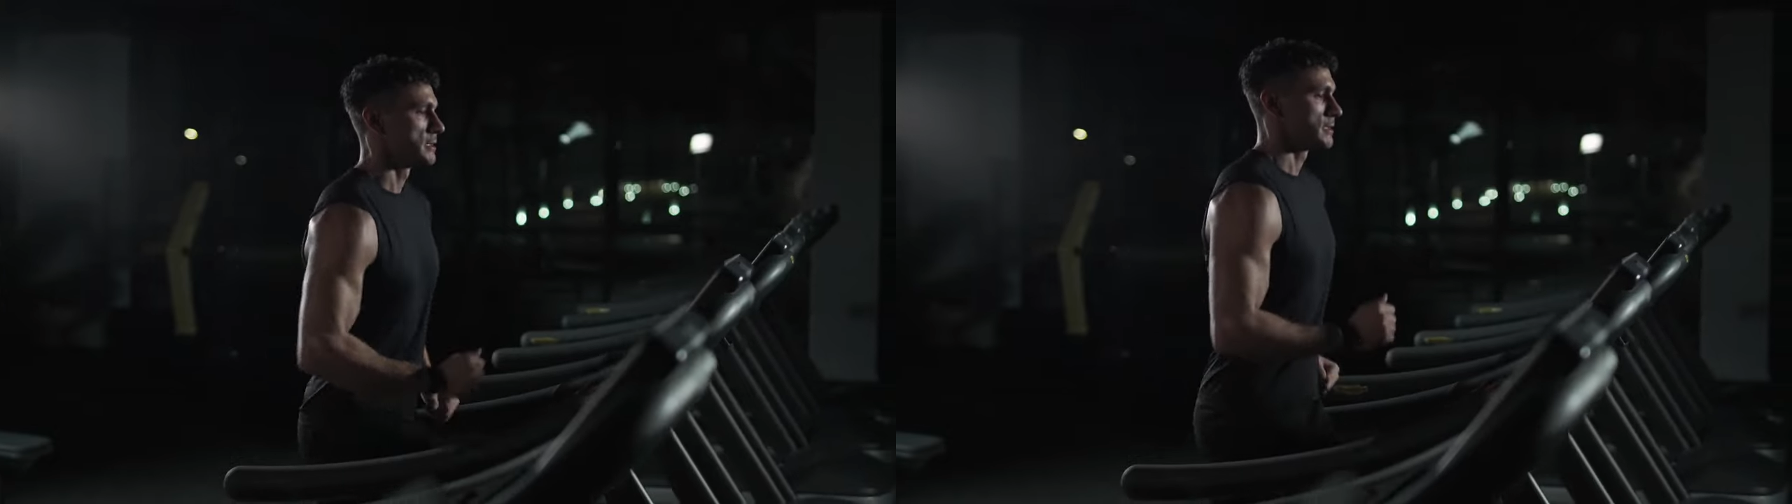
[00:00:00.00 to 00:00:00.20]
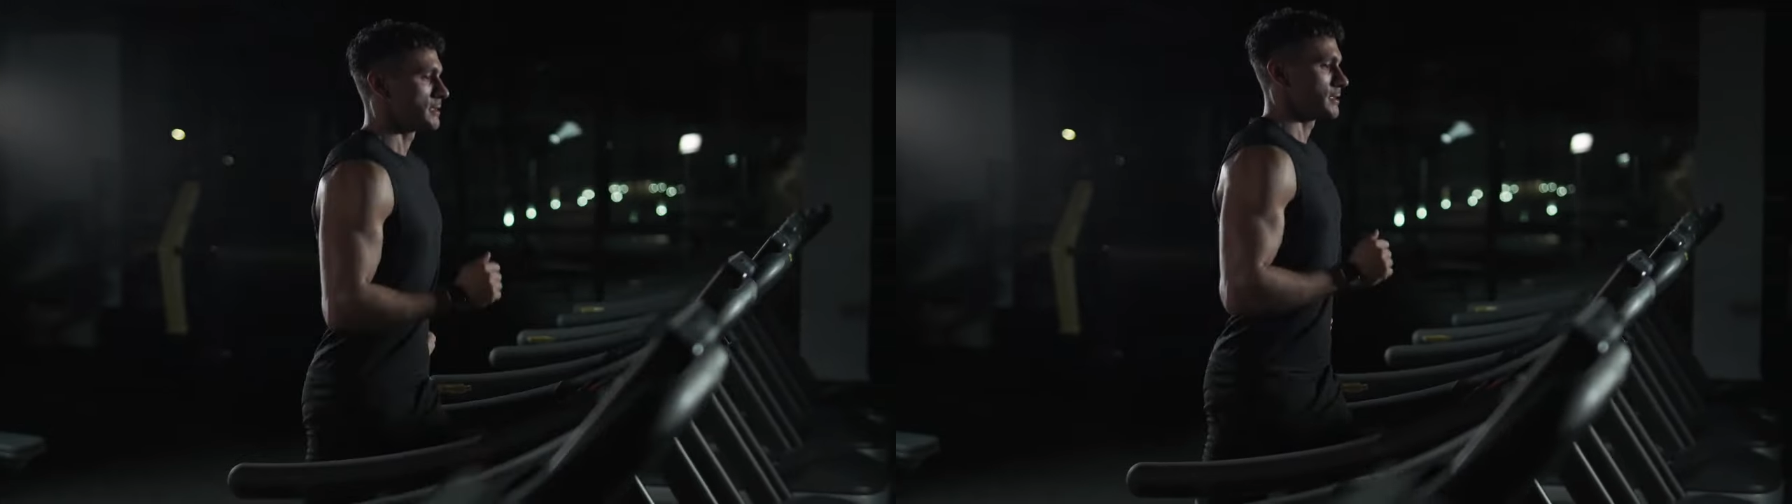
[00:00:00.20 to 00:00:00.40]

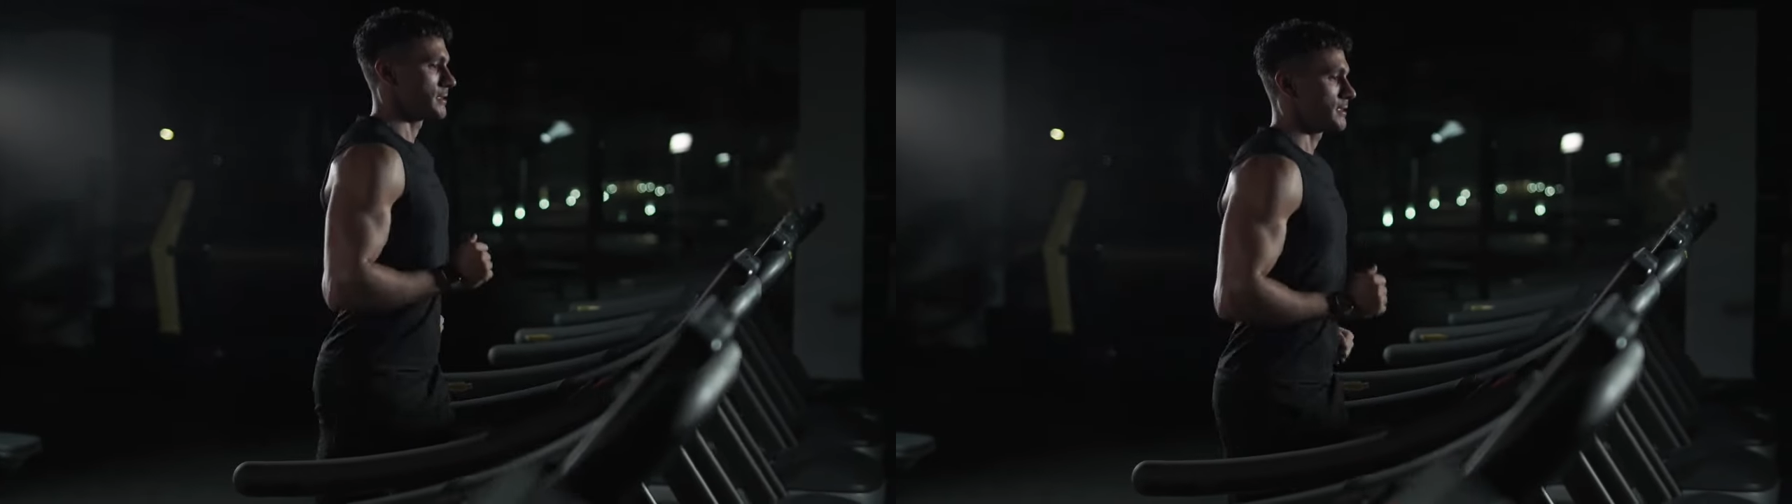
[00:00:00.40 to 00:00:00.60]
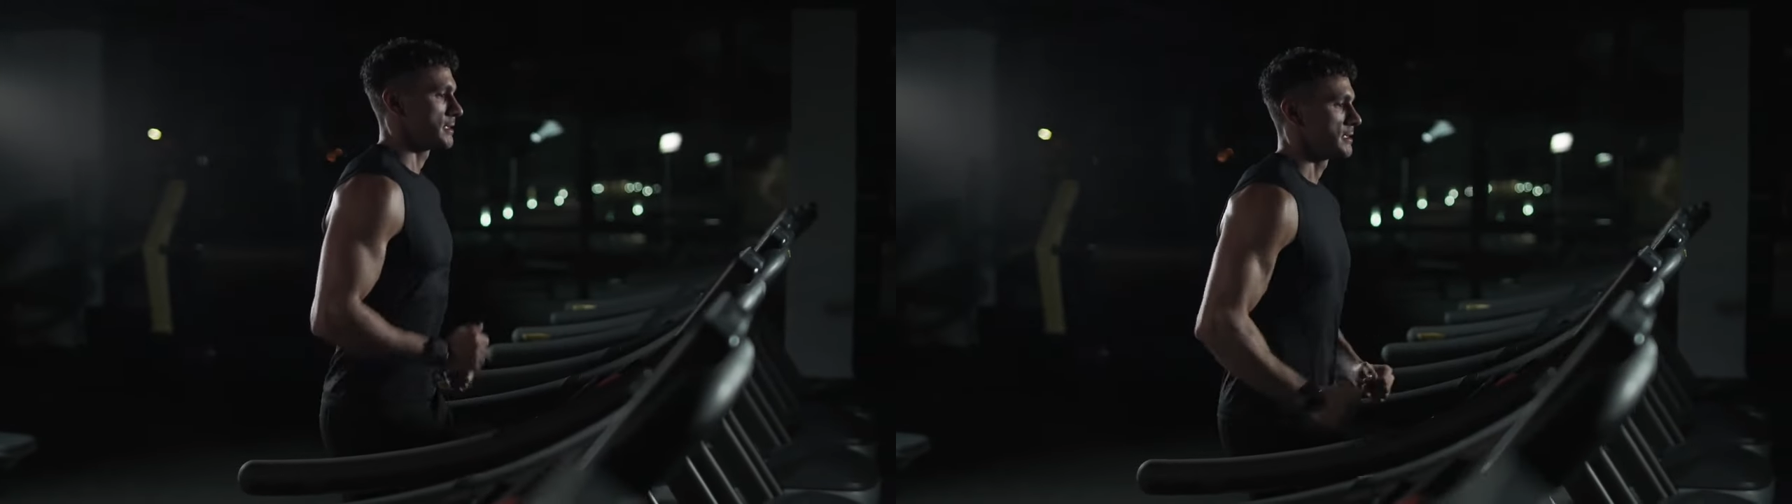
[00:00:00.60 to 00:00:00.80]
and when the
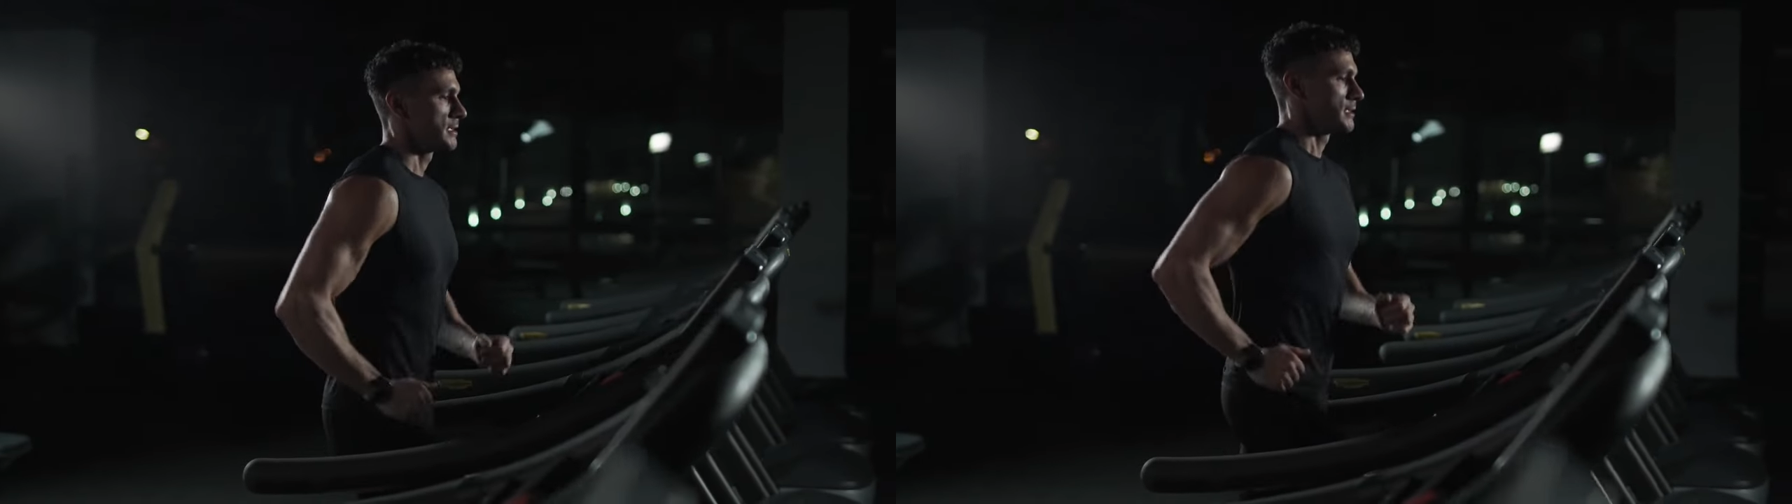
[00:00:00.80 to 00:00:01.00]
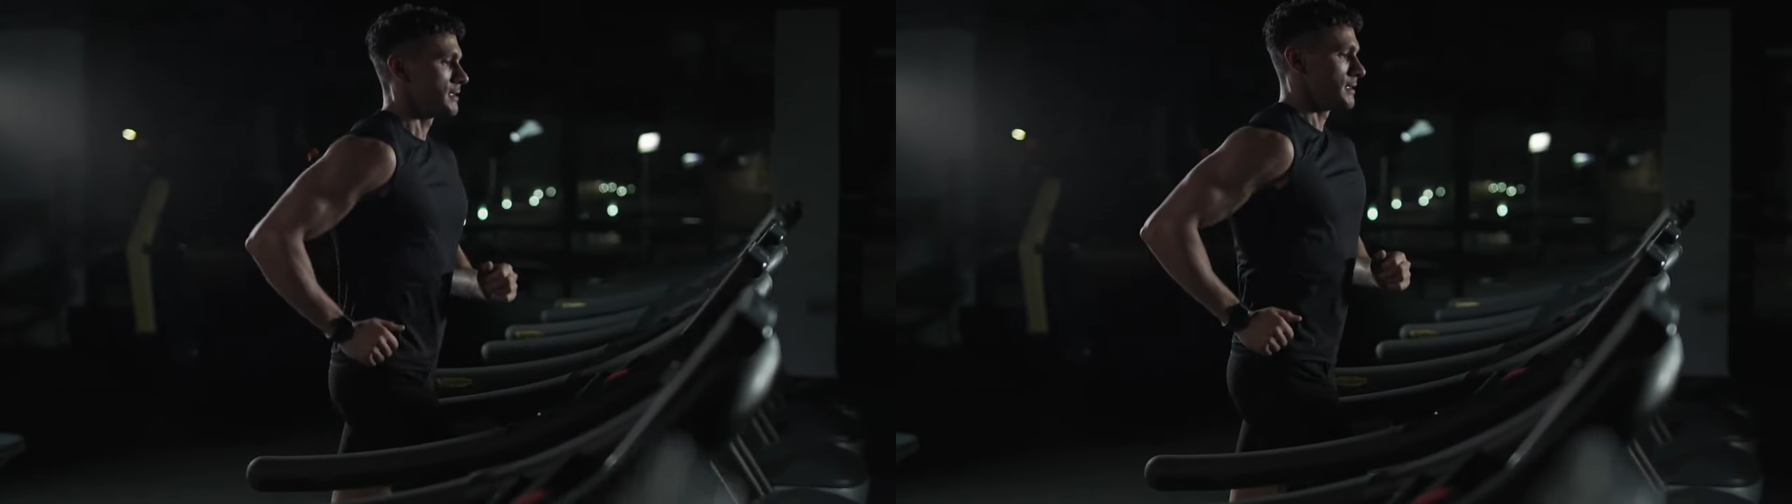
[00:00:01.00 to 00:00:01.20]

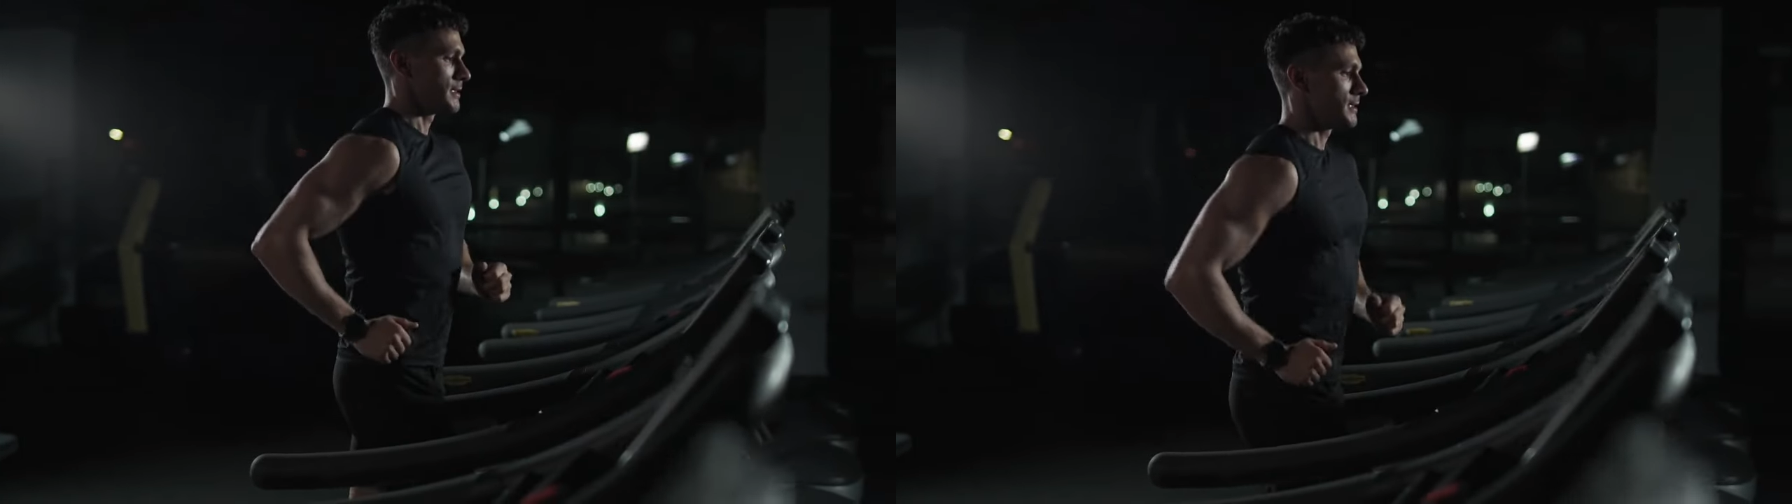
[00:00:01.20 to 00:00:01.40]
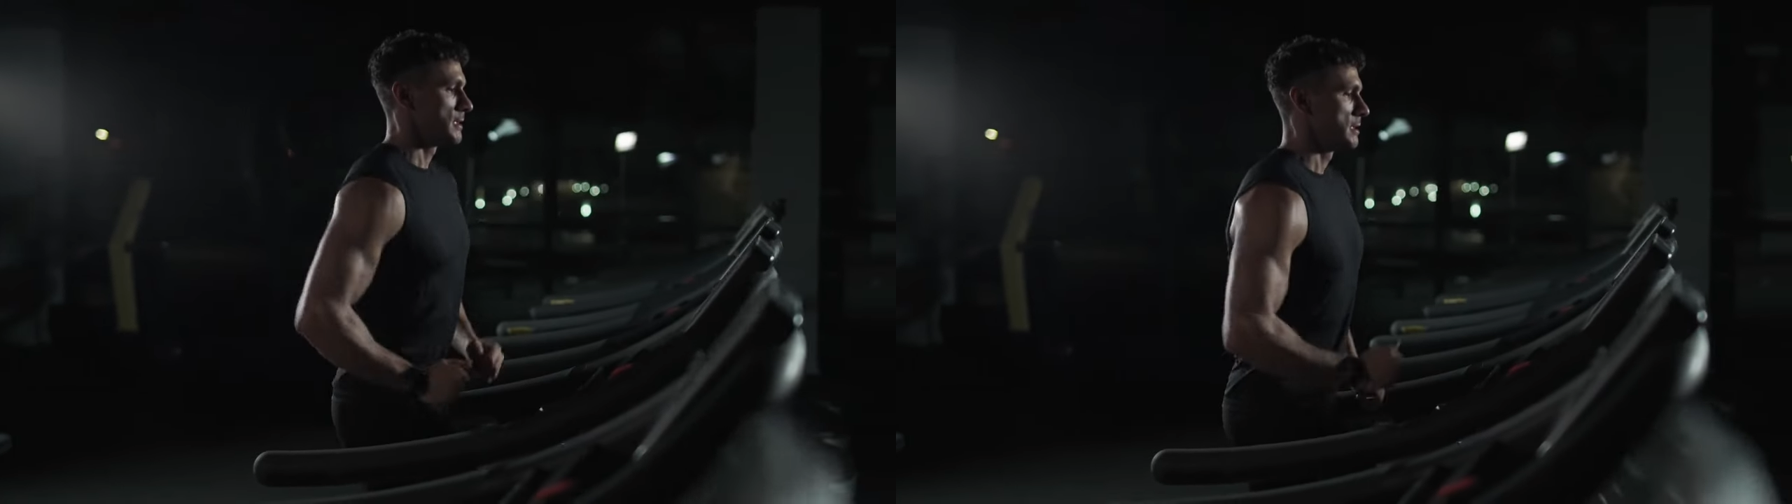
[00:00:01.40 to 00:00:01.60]
circulation of